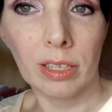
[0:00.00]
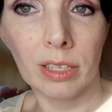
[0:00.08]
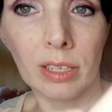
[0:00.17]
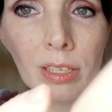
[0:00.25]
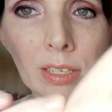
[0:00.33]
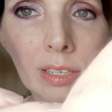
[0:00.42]

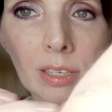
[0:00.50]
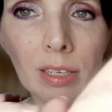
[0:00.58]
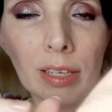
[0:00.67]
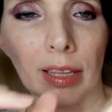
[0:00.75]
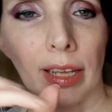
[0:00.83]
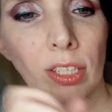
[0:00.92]
That's just
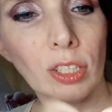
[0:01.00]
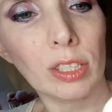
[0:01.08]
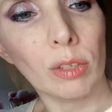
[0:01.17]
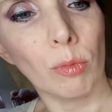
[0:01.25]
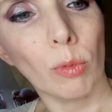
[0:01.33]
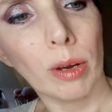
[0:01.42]
one
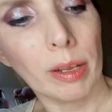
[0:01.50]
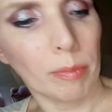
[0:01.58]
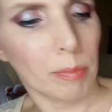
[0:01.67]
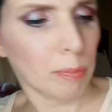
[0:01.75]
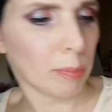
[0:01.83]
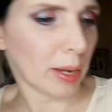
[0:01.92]

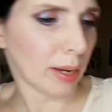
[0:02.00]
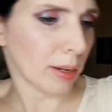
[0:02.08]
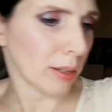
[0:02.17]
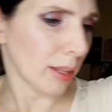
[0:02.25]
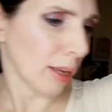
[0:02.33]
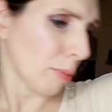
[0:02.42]

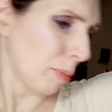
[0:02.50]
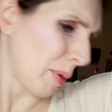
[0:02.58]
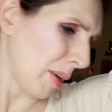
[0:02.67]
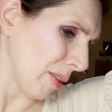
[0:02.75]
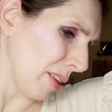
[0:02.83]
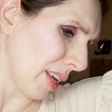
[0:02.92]
barely in
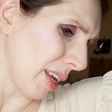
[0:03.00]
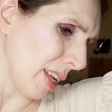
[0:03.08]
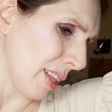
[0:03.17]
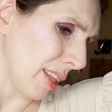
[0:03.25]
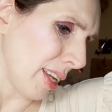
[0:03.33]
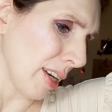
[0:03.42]
there
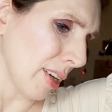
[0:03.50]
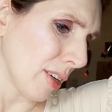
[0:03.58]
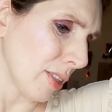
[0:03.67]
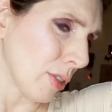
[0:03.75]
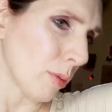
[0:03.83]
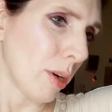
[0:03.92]
swatch. Let's
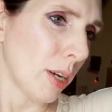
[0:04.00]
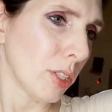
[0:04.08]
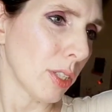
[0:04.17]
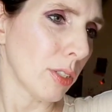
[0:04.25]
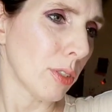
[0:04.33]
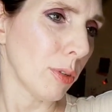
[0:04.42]
do
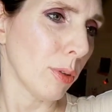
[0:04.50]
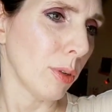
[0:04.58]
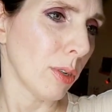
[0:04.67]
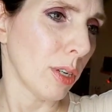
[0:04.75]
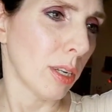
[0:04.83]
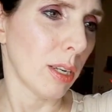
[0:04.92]

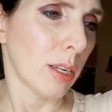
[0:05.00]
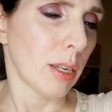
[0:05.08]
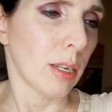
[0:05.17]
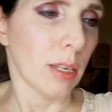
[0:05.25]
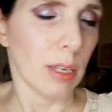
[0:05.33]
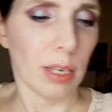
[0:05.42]
a
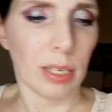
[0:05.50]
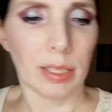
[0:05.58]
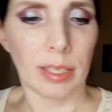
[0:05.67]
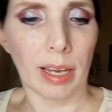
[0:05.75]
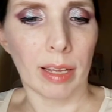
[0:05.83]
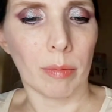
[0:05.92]
second
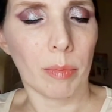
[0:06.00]
pass.